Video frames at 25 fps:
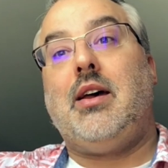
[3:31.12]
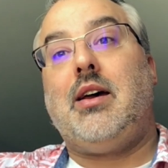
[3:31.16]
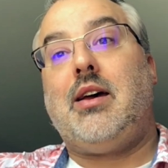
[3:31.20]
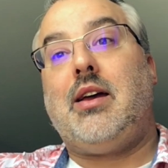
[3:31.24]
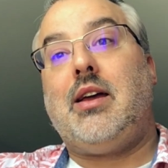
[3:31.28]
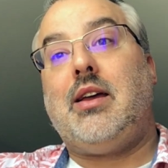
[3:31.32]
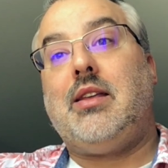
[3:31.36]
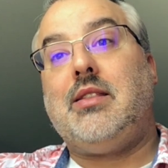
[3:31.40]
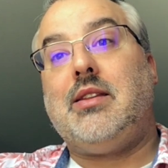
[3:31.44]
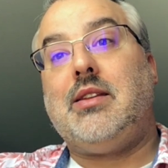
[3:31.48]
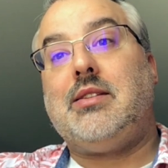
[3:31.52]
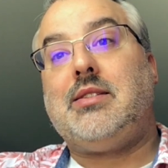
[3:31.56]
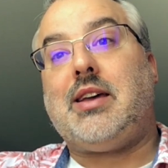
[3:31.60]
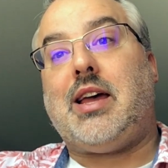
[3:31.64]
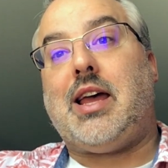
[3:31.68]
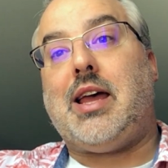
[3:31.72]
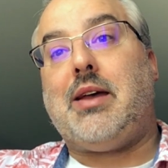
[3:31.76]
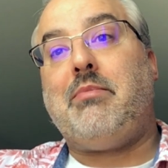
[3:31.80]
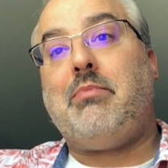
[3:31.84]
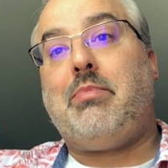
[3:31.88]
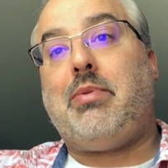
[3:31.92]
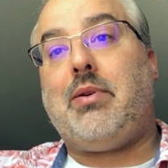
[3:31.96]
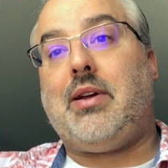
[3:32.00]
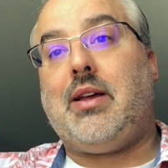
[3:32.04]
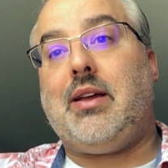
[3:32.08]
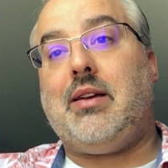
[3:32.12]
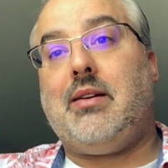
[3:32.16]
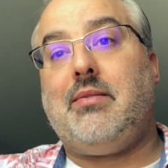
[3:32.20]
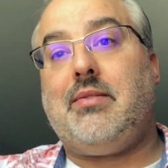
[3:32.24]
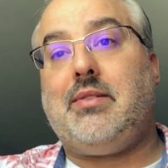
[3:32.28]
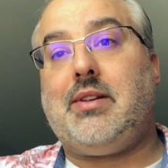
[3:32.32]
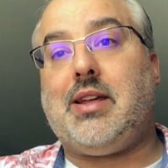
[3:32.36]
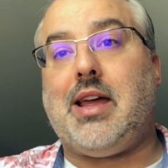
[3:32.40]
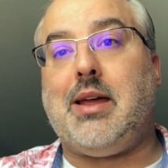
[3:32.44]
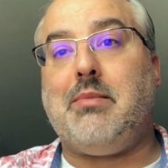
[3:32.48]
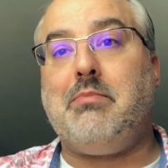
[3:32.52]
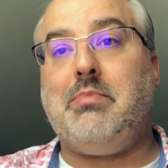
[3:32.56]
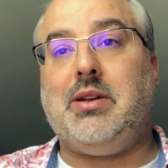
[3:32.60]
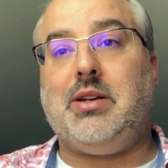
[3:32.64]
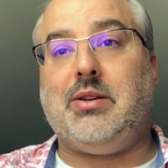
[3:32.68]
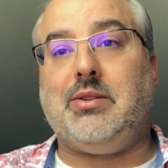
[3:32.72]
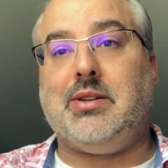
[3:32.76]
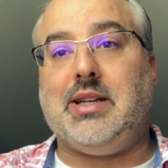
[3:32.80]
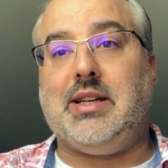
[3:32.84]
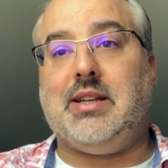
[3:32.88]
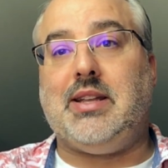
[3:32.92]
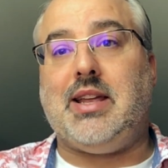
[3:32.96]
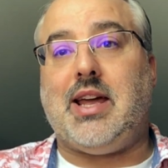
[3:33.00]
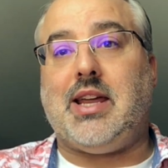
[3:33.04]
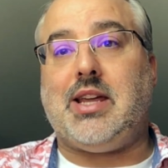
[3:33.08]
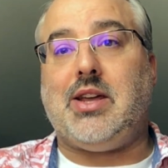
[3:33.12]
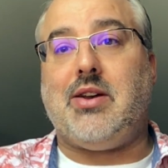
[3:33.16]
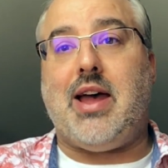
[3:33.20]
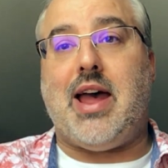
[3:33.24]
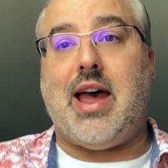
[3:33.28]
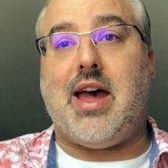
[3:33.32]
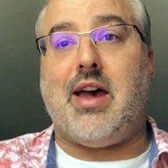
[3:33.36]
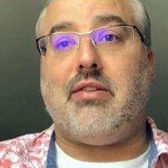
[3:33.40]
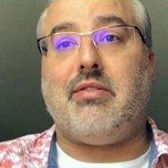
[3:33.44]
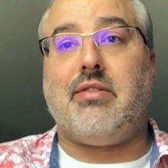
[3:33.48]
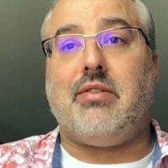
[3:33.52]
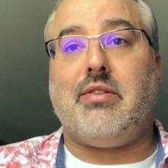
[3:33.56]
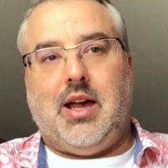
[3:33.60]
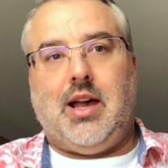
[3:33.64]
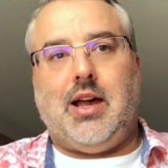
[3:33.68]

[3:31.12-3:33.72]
in the time period that you have.